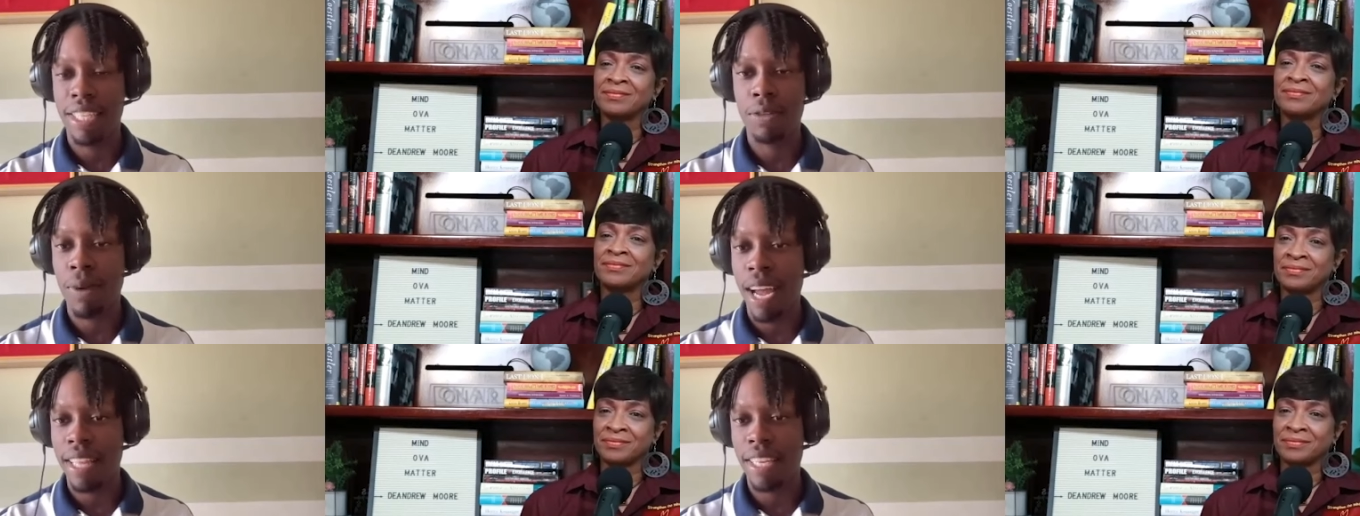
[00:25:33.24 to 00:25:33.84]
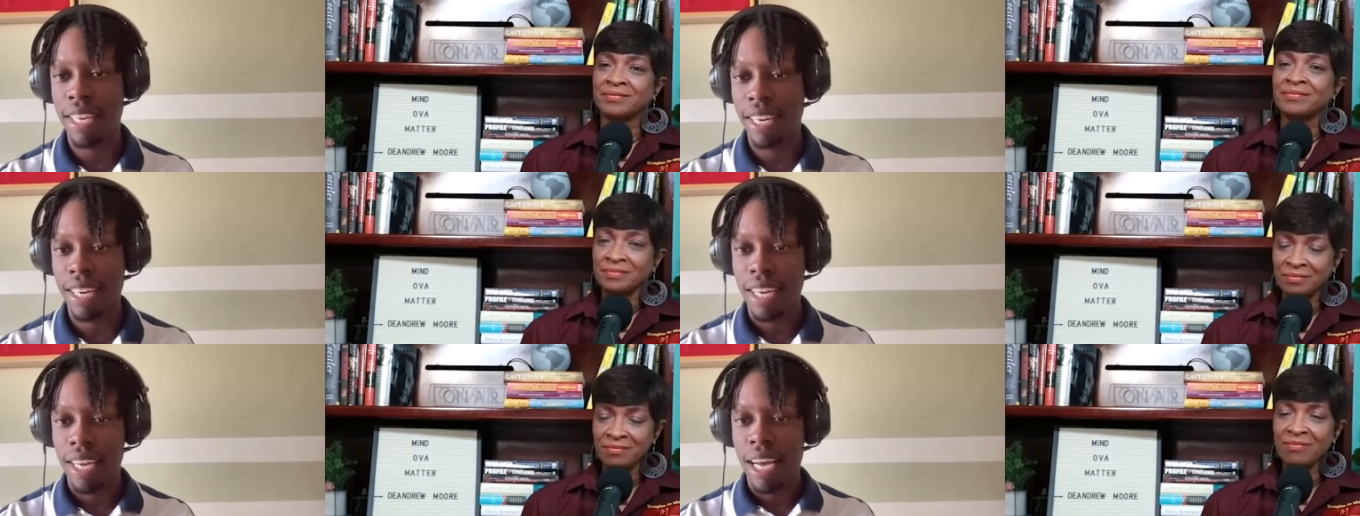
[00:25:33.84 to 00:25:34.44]
Speaker 1: she's right
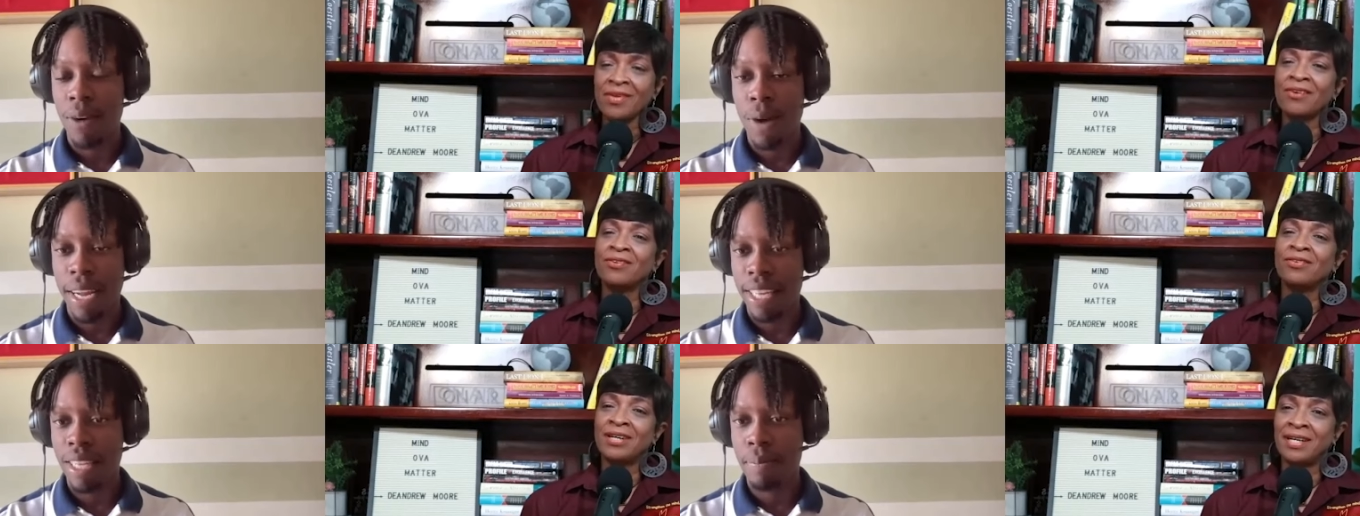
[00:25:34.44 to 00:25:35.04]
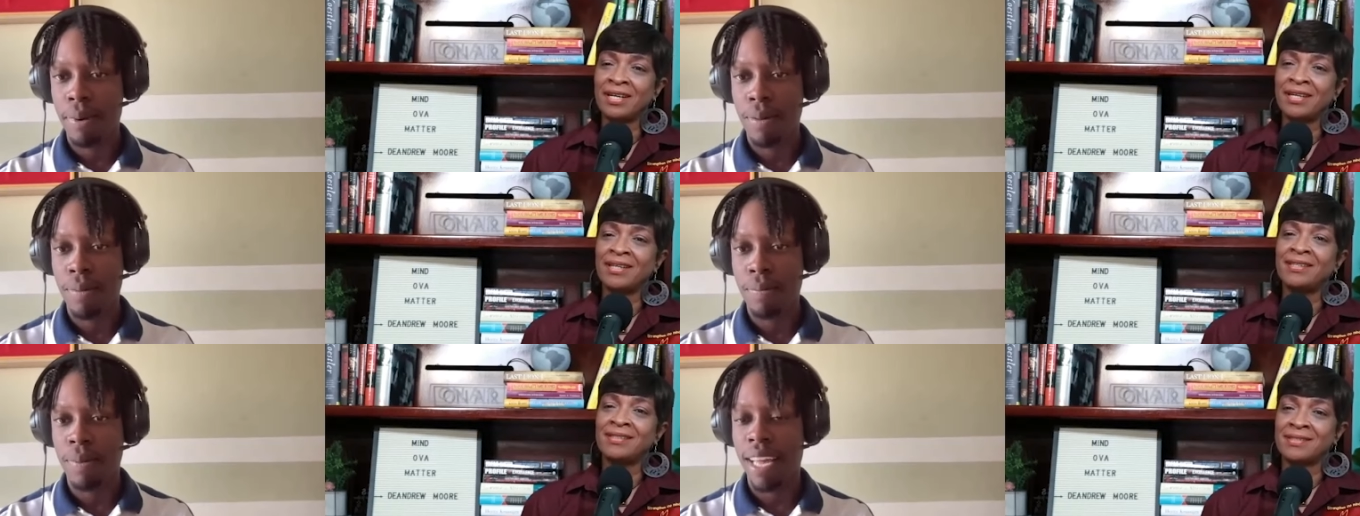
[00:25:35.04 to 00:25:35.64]
there right, right. at
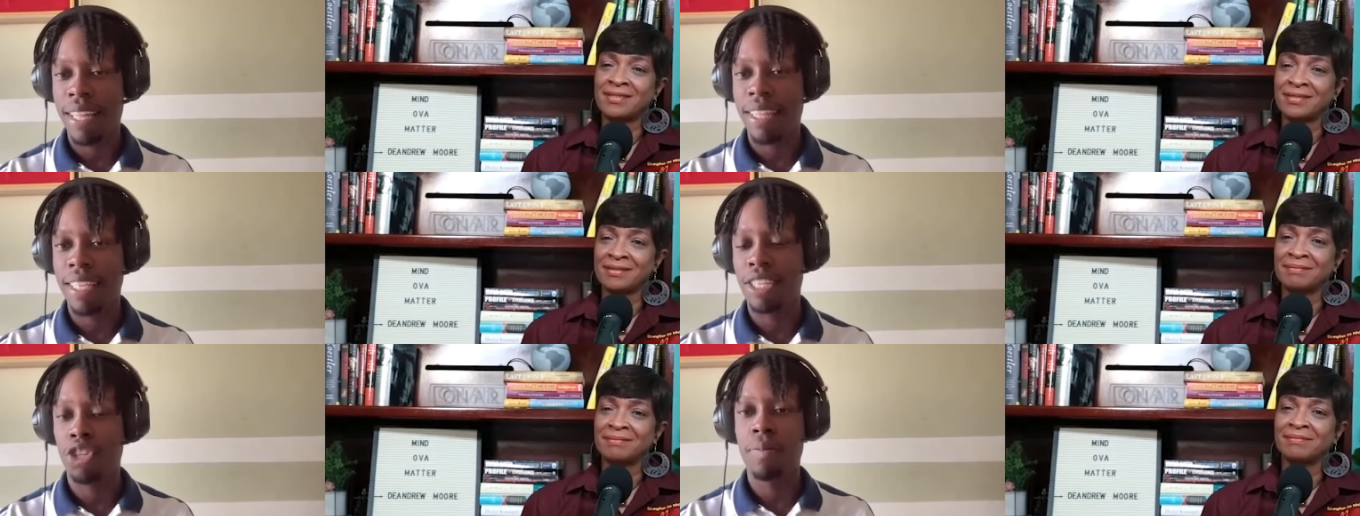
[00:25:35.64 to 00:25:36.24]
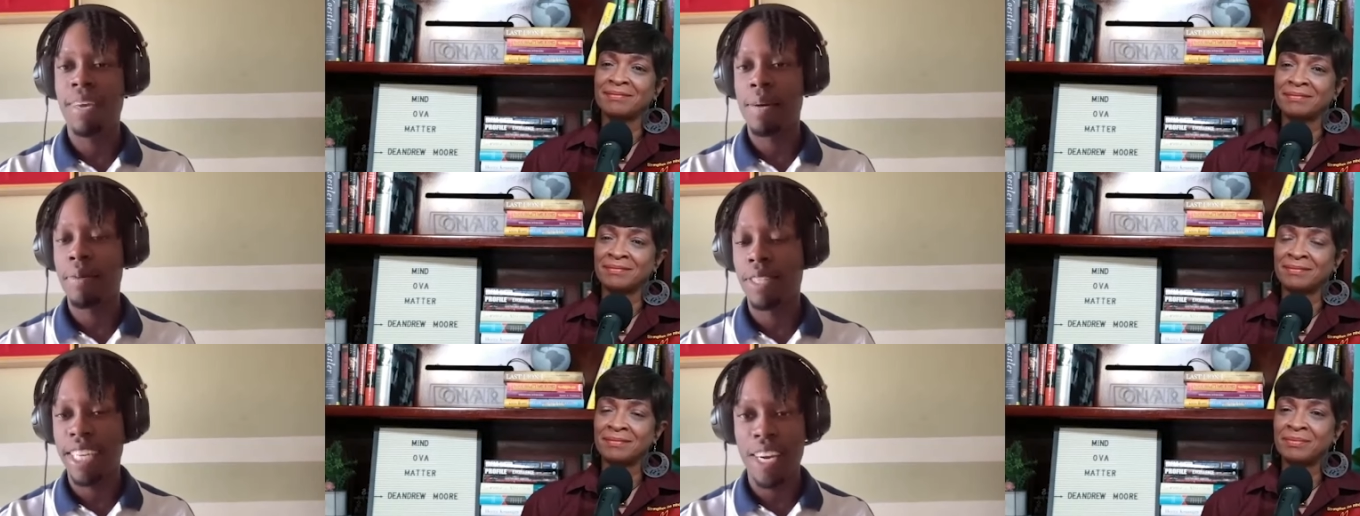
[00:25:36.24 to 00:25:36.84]
the and should be
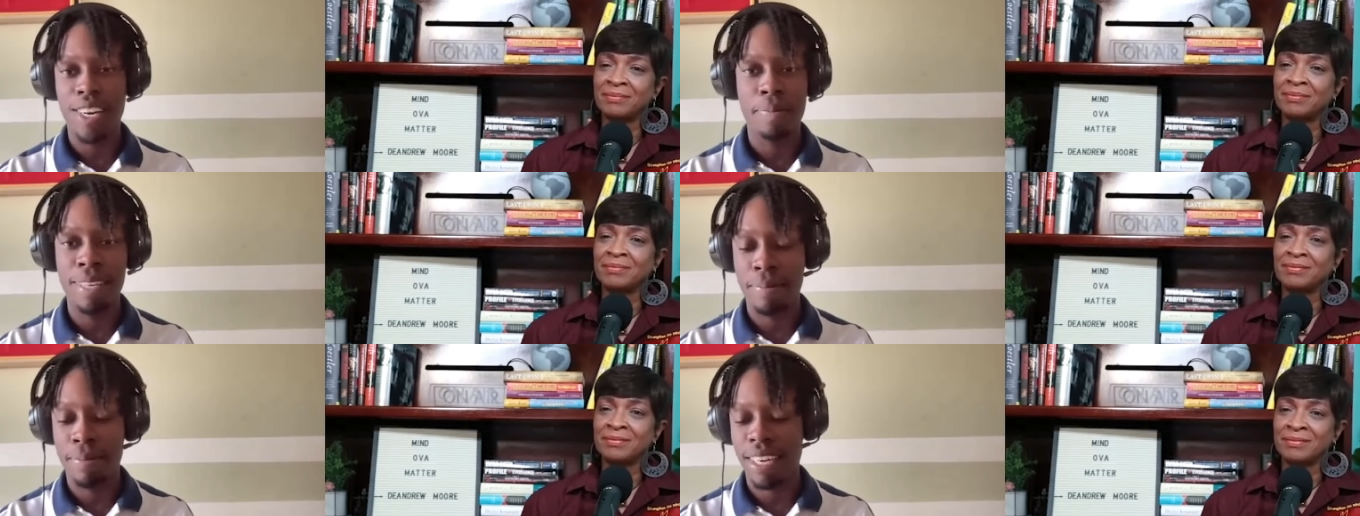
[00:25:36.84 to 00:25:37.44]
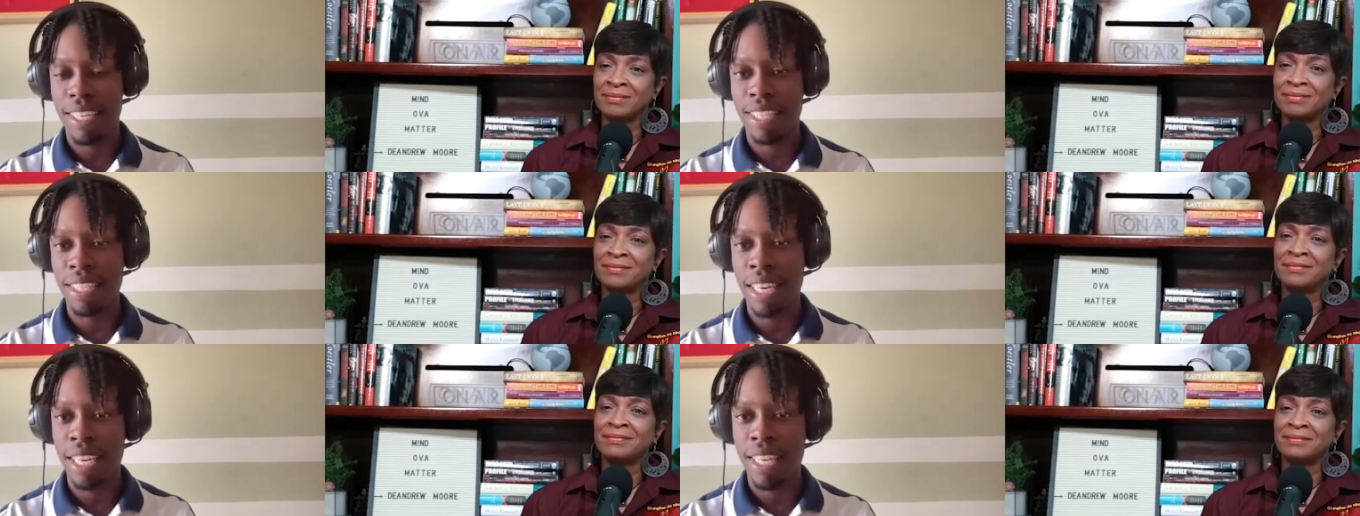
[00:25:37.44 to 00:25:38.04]
able to hear when people are
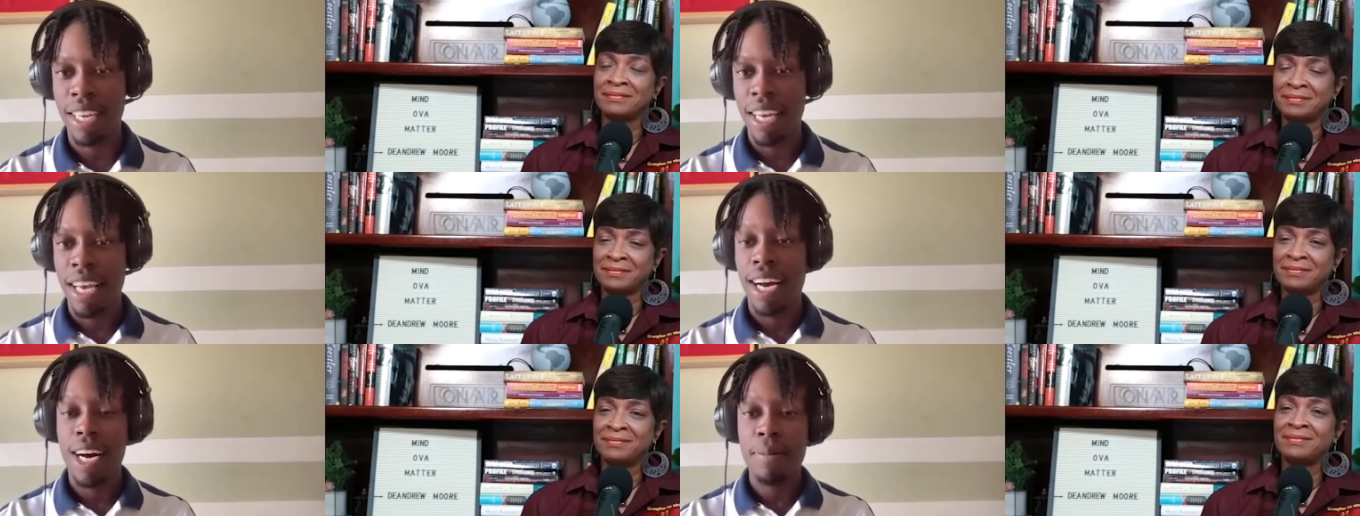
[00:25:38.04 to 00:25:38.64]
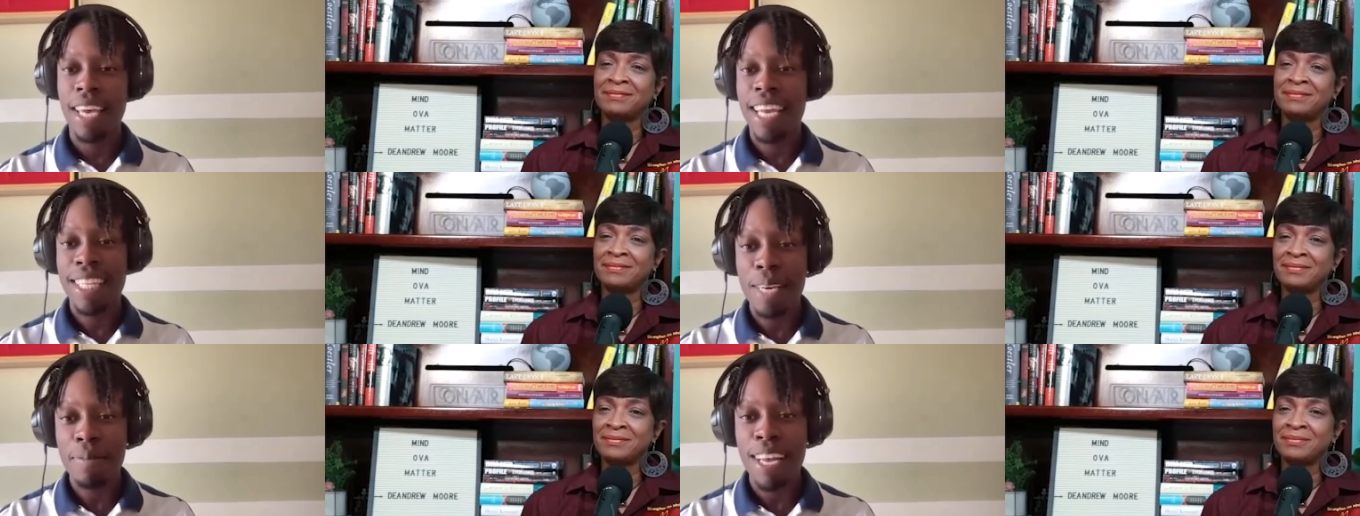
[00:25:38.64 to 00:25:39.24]
saying, um, the
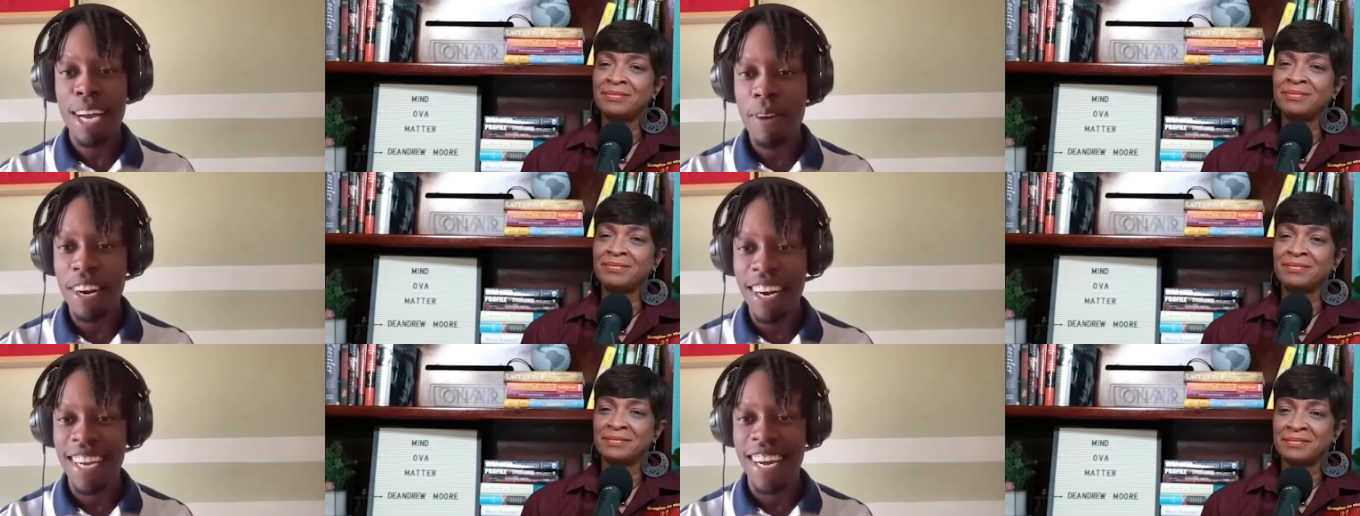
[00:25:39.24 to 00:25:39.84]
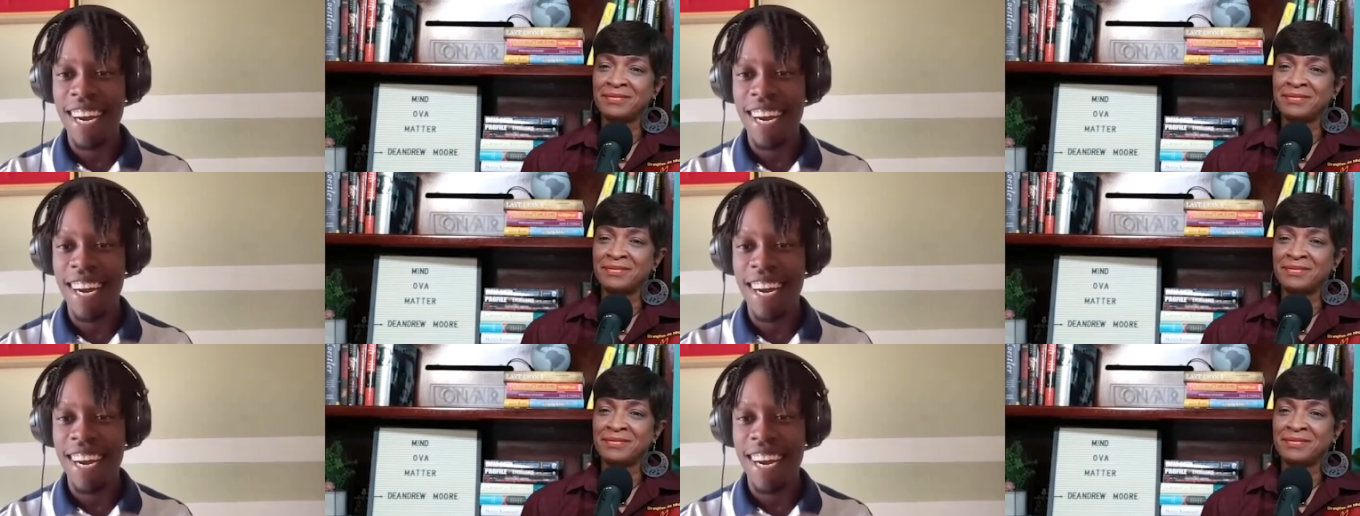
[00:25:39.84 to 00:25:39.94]
ATM now work